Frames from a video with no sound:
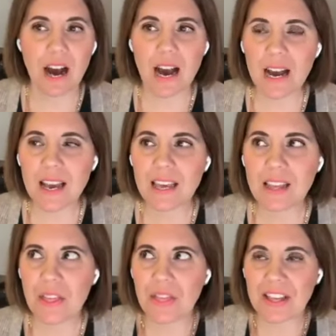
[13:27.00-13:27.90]
I
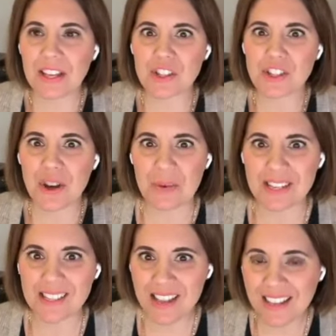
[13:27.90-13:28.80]
think it's so
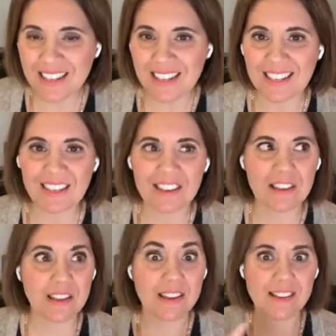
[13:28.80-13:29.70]
exciting
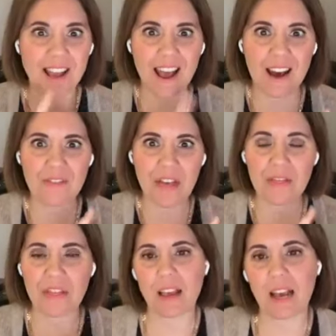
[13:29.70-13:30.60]
to have
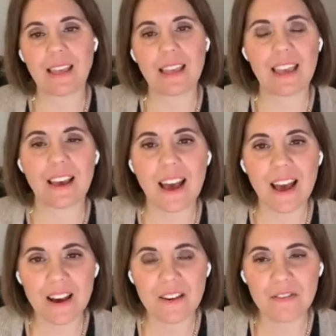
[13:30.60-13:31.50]
that thing I can't
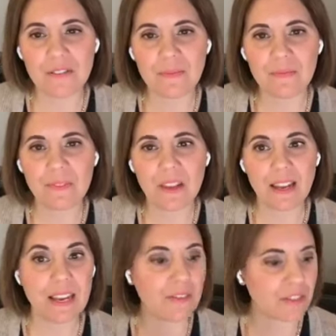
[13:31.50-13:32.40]
have.
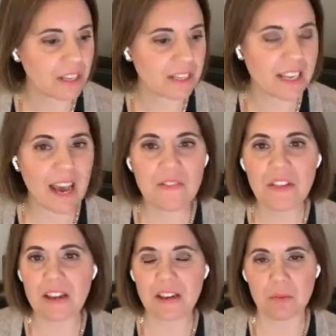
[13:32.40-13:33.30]
I never get to have
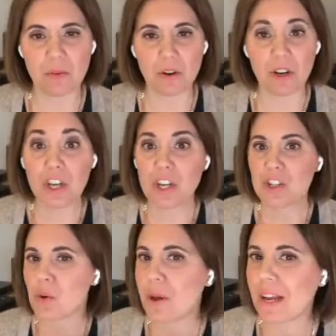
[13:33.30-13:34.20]
that anymore.
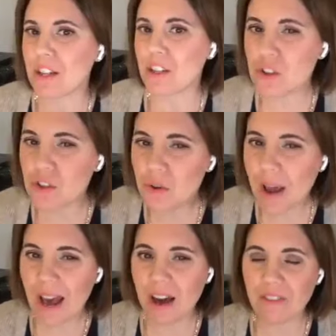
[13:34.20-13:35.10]
So when I do
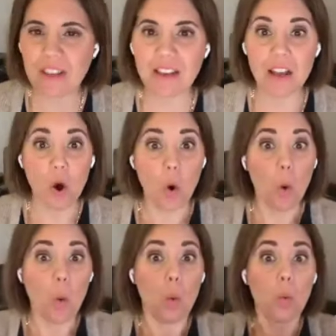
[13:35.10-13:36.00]
have it,
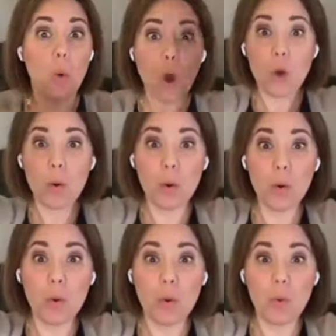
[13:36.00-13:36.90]

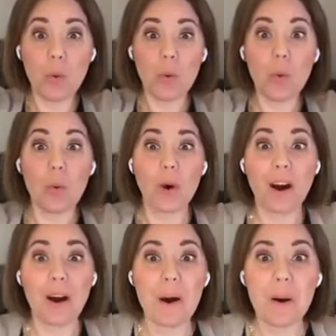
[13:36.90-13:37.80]
woo,
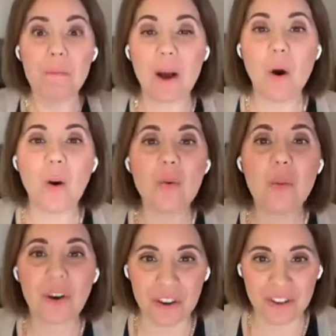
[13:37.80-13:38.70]
my whole
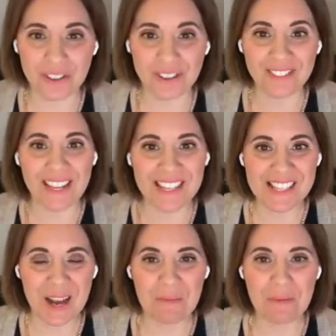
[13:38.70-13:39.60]
world
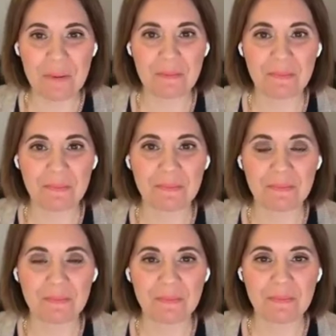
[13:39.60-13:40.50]
lights up.
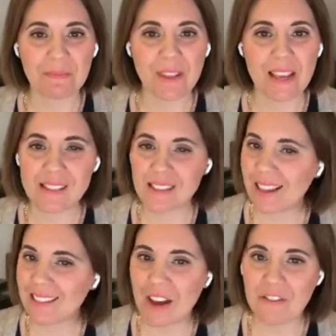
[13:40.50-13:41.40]
It's
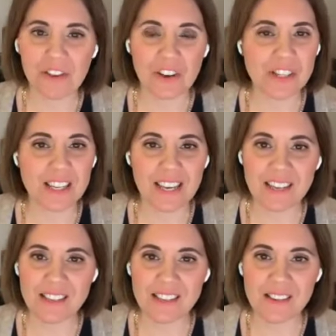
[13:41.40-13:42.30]
like that first
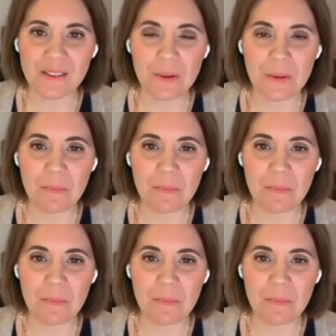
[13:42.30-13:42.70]
kiss.